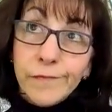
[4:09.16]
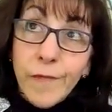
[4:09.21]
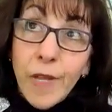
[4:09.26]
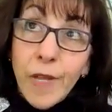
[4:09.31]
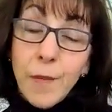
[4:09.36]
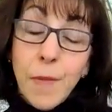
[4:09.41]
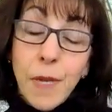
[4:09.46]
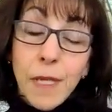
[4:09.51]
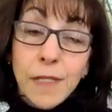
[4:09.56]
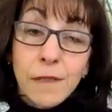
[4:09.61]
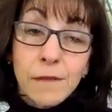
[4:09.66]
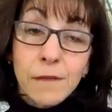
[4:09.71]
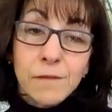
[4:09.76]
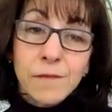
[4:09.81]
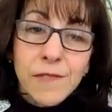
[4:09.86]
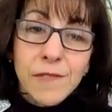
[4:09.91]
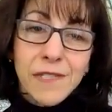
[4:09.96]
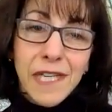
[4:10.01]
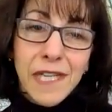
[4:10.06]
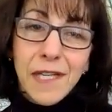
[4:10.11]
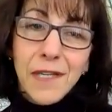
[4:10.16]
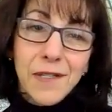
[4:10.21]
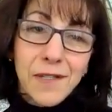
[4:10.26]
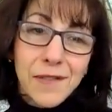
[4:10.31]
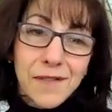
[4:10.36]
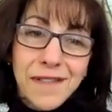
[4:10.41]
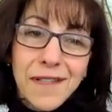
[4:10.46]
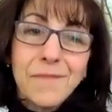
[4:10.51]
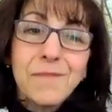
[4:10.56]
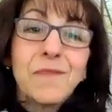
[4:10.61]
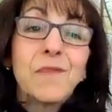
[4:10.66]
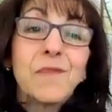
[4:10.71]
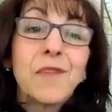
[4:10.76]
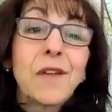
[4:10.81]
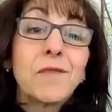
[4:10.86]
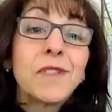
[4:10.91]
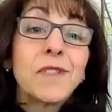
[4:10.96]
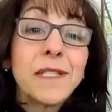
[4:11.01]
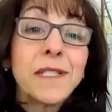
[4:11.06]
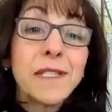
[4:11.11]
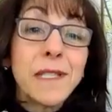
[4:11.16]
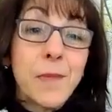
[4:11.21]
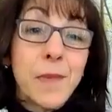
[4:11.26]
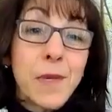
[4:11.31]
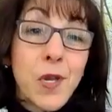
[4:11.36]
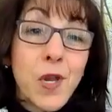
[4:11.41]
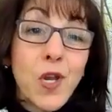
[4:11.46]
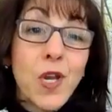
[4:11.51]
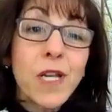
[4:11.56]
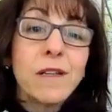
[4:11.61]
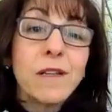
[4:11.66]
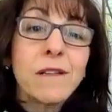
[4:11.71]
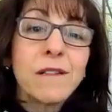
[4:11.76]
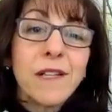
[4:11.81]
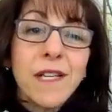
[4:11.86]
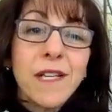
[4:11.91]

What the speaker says: I was in seminary,